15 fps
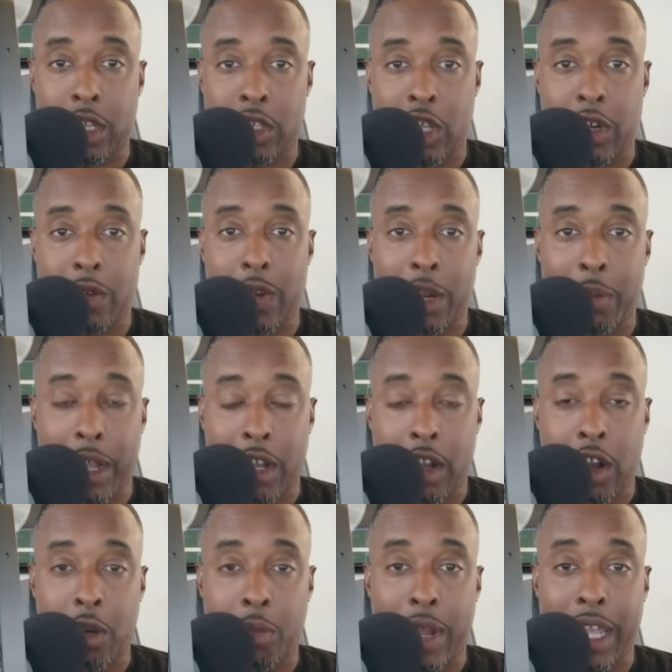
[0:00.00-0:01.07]
generated by
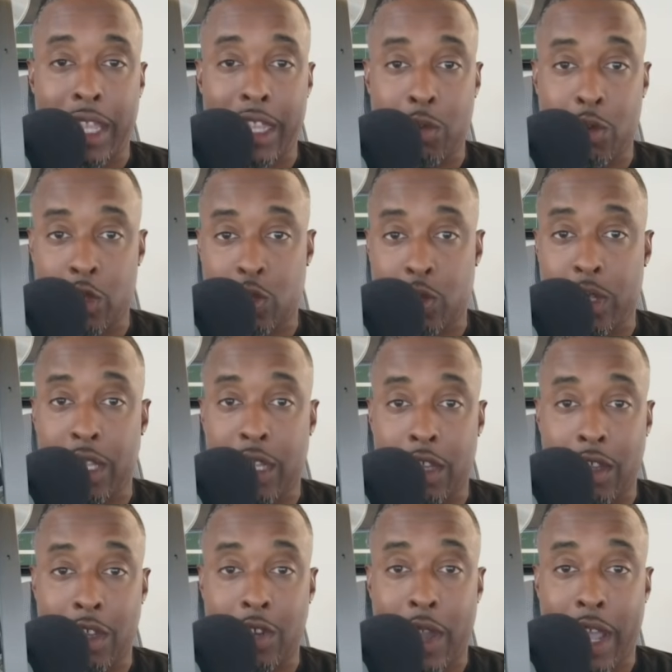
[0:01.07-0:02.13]
Carter Bradley, was really a
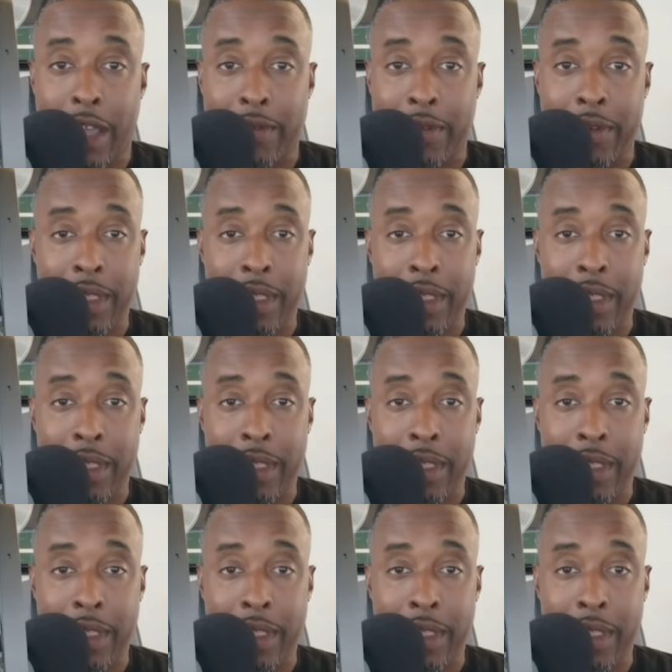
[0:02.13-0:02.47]
good drive.